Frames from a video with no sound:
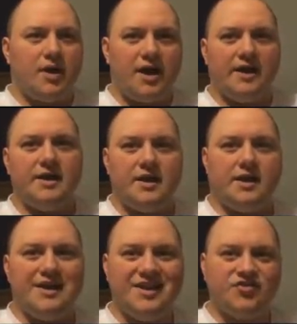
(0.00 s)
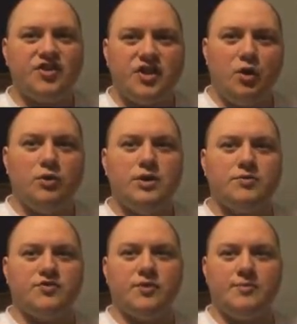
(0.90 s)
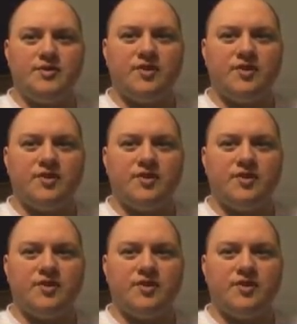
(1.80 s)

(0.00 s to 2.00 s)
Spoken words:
I initially only was going to be